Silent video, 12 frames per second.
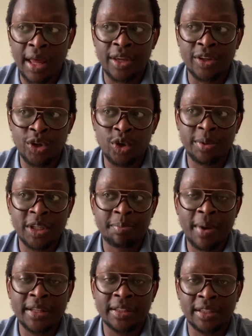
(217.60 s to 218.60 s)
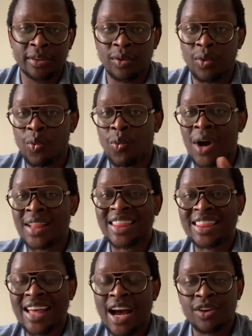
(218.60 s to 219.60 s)
you'll be spending
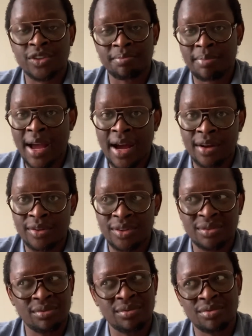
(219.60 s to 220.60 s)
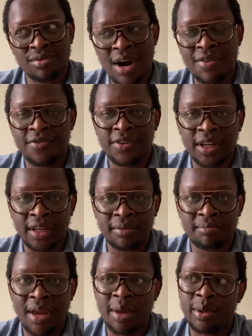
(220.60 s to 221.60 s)
1,000 pounds, roughly,
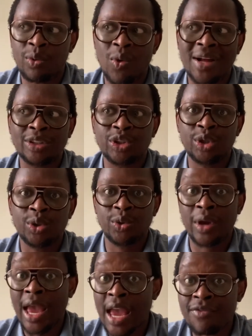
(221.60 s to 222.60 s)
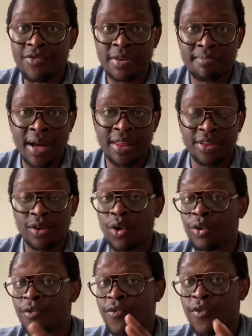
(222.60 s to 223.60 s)
maybe one, two every month
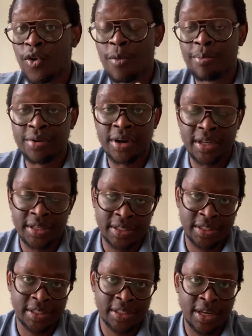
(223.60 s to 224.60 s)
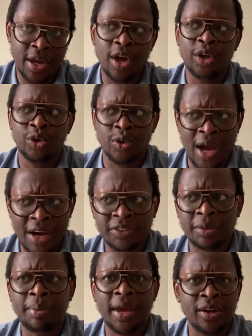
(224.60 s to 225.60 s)
on four Priuses. You have to
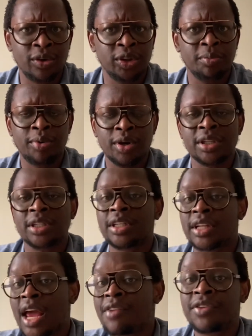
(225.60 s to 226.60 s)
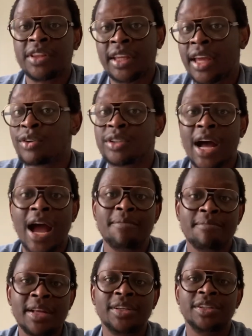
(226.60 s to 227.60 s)
pay your deposits and everything else that I
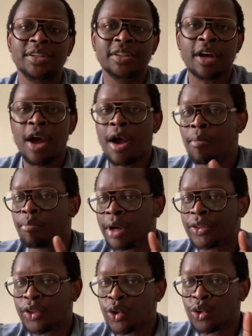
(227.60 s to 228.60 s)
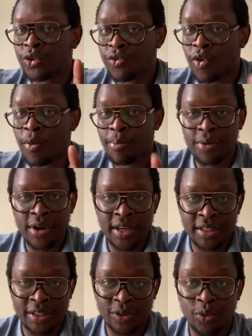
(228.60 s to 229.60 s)
mentioned, but those four
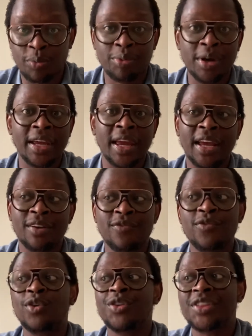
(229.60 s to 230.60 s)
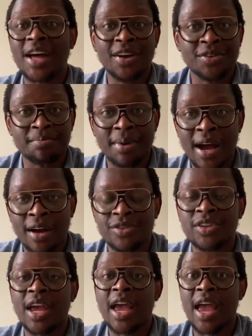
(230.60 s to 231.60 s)
Priuses will bring in 4,000 pounds
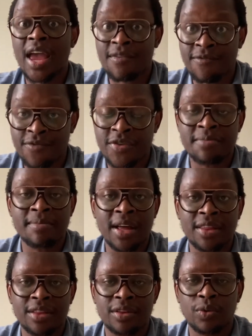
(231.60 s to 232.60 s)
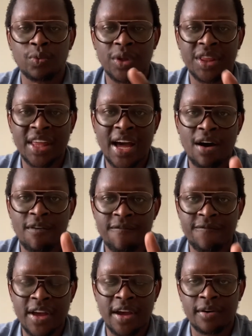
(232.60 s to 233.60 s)
every month without
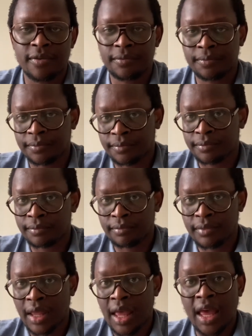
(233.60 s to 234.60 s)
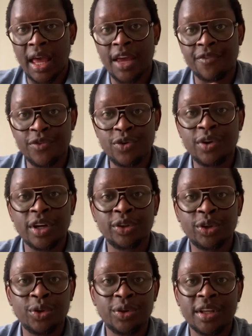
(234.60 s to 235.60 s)
fail. If you can
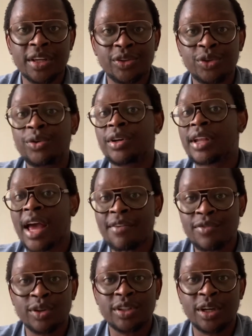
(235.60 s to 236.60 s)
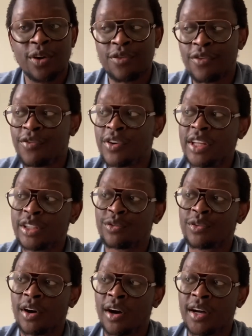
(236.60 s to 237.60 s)
do this, you can have yourself a fleet of
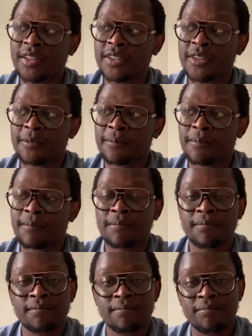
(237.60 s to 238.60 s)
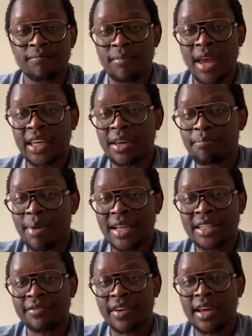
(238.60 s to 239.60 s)
cars making
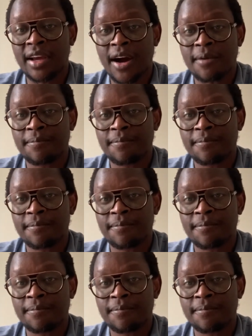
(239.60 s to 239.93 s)
passive income